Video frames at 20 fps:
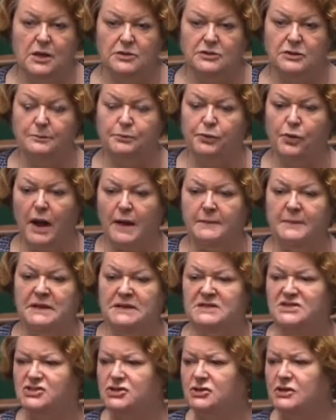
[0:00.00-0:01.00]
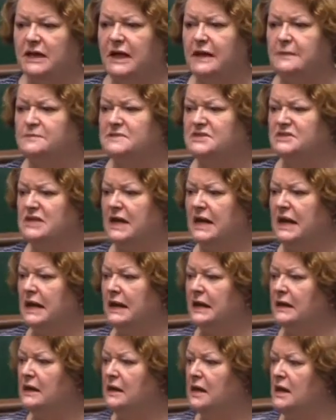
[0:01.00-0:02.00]
The Prime Minister kept
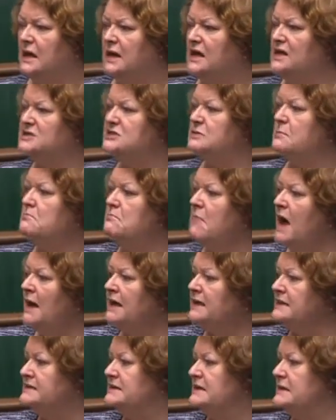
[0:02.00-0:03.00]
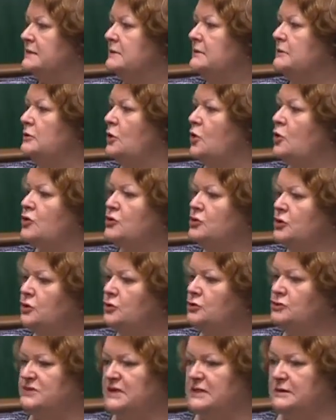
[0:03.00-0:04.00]
saying, it's my deal or
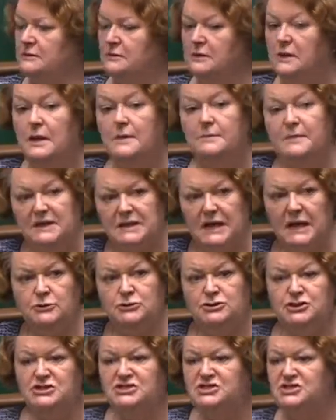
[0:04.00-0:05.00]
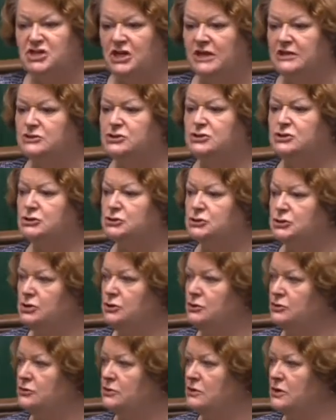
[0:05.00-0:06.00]
no deal. But now she's changed her
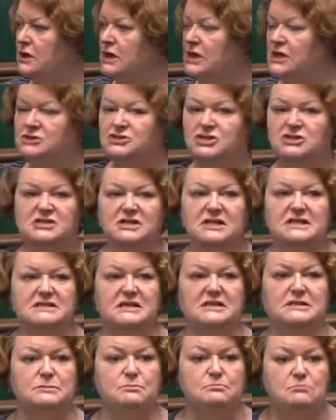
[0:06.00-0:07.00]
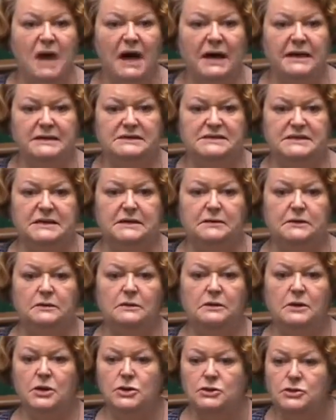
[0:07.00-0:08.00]
tune. She says, it's my deal,
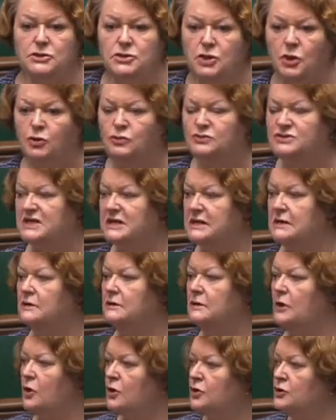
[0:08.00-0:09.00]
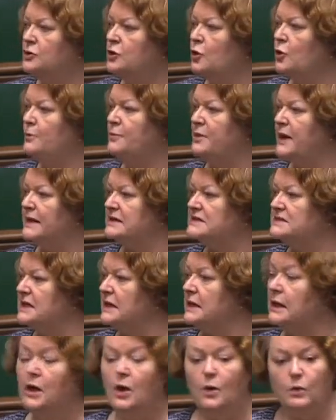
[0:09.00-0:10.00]
or no
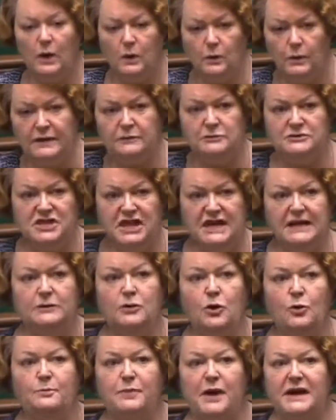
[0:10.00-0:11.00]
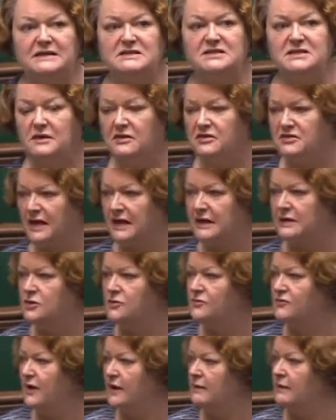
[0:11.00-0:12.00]
Brexit. Well, we'll take no Brexit, thank
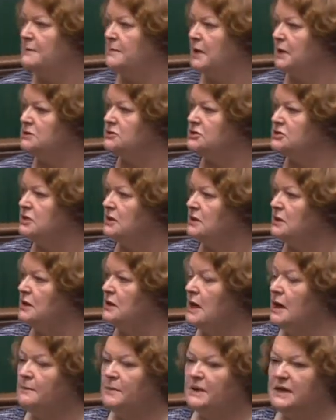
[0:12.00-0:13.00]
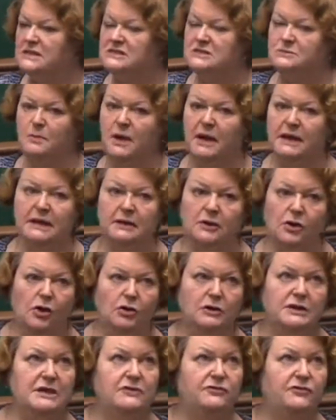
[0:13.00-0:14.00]
you very much. But as my
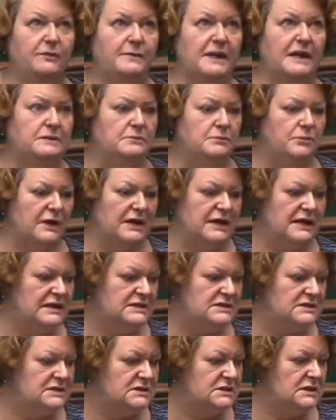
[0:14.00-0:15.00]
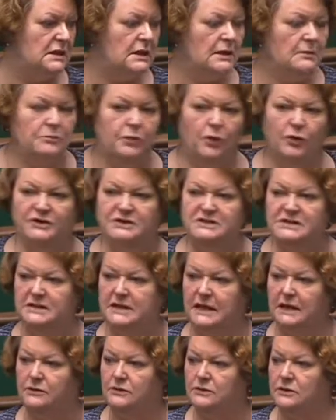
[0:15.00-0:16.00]
colleague from Edinburgh East pointed
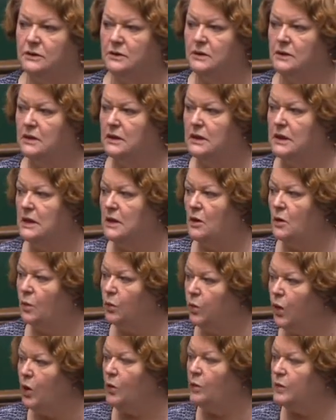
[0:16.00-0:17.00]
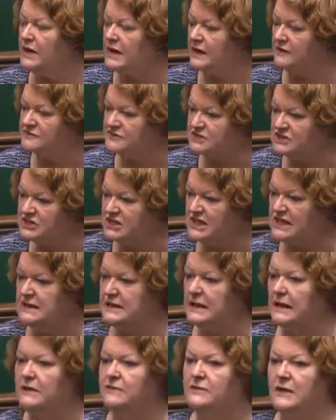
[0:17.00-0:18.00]
out, what we have seen
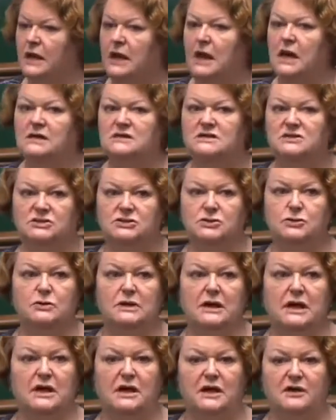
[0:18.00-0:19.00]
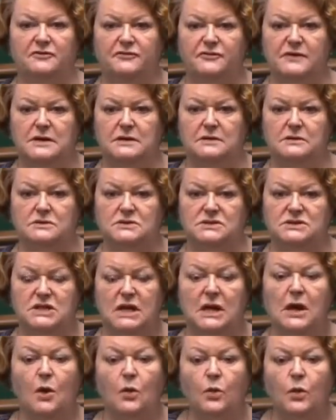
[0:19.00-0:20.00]
in the last 2.5 years,
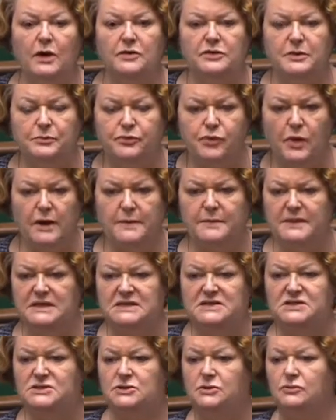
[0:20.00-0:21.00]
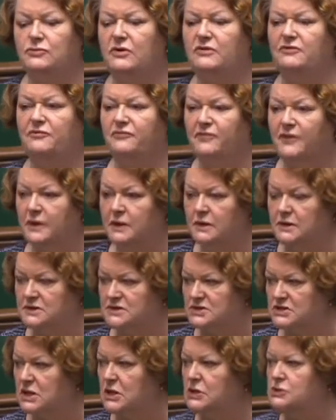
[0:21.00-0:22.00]
where the Prime Minister
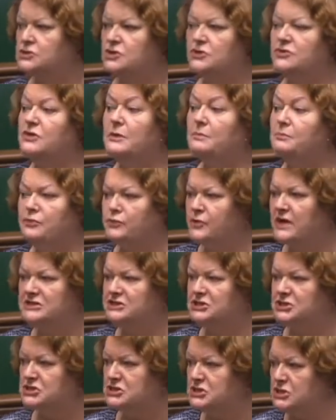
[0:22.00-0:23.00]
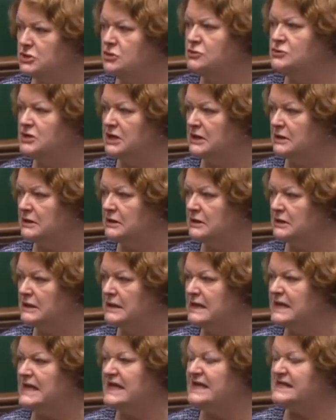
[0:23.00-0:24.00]
refers to the precious union,
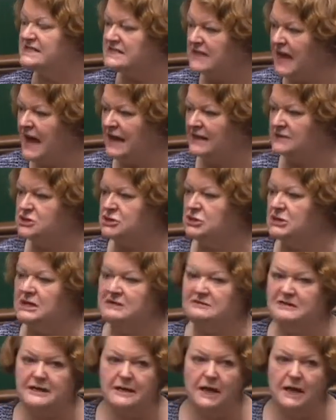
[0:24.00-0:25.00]
is actually the